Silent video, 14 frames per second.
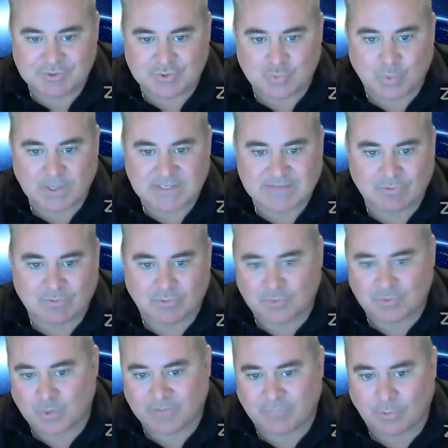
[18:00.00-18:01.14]
you
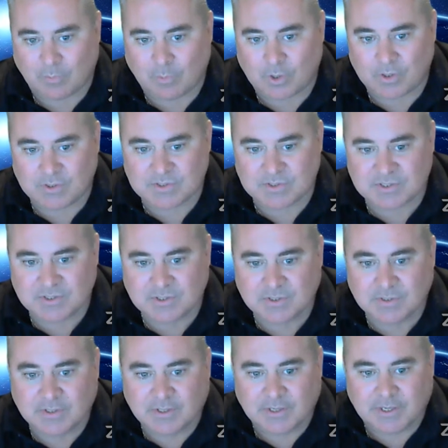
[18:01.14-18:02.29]
24 words,
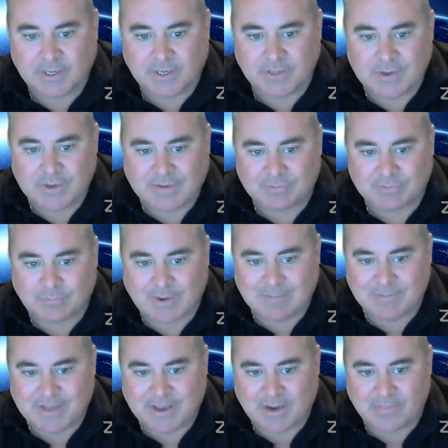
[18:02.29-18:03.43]
and you have to write
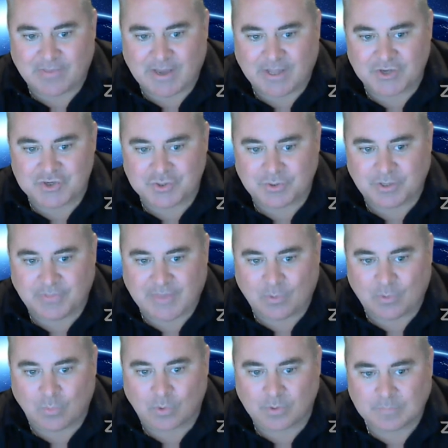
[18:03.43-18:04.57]
them down in that
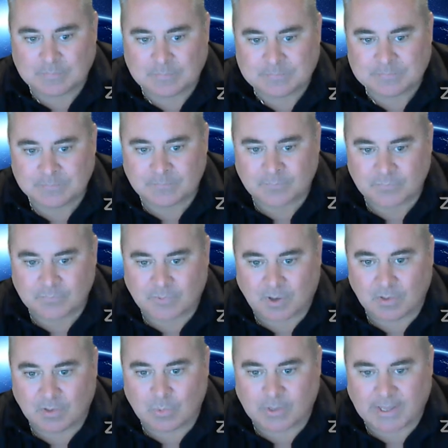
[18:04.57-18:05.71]
order, all
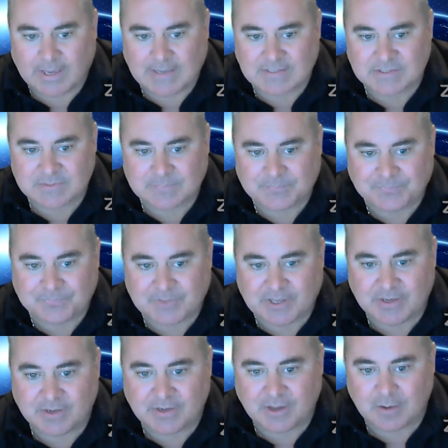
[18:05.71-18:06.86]
lowercase,
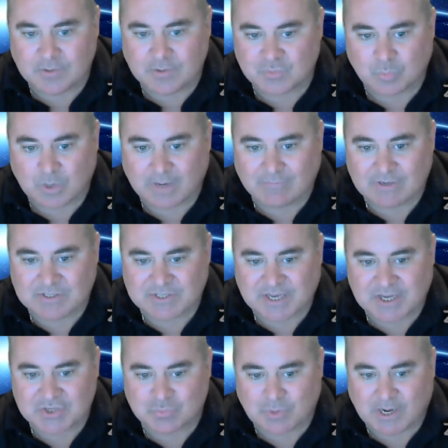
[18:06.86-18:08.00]
and just whatever it
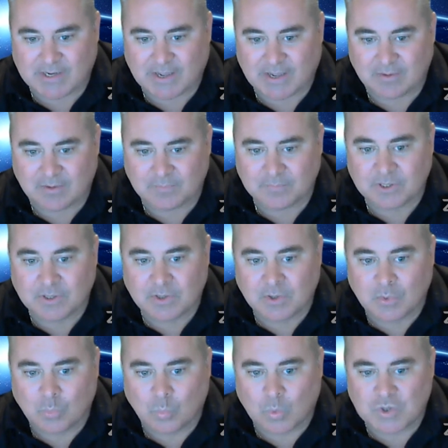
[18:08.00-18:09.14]
says, write it down.
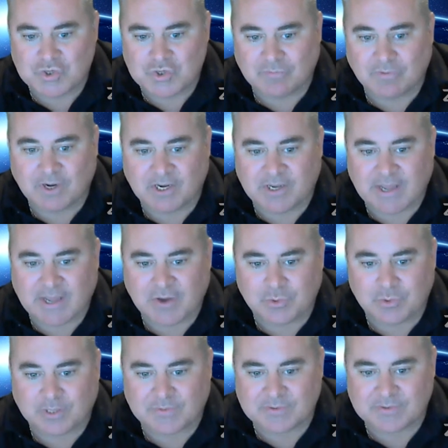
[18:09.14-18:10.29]
Once you've written it down, you
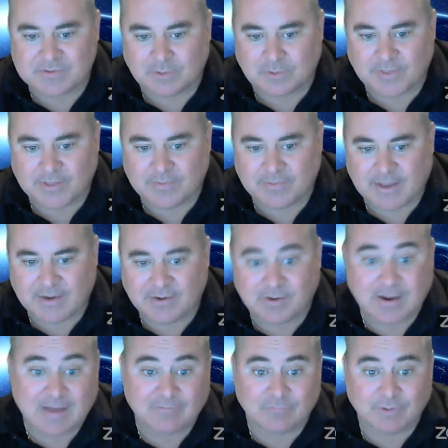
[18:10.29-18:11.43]
click this little thing down here.
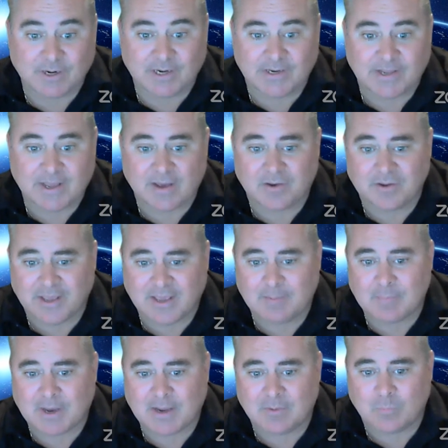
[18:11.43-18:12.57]
I've written it down in
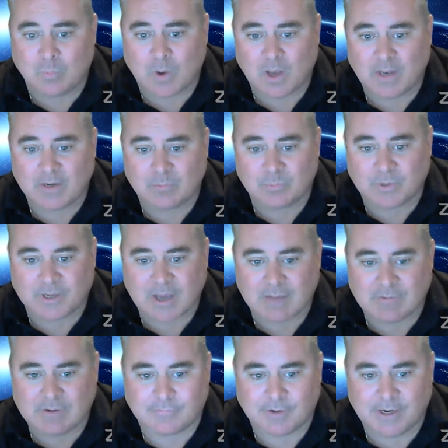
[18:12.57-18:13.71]
my wallet
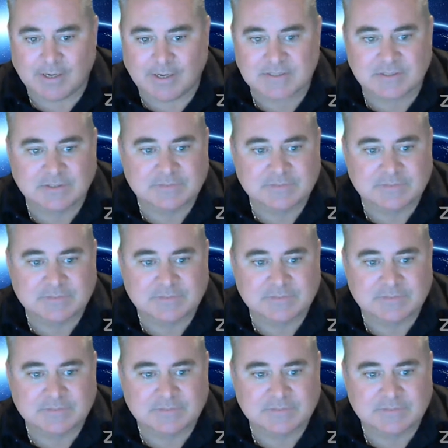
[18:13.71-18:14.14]
recovery phrase.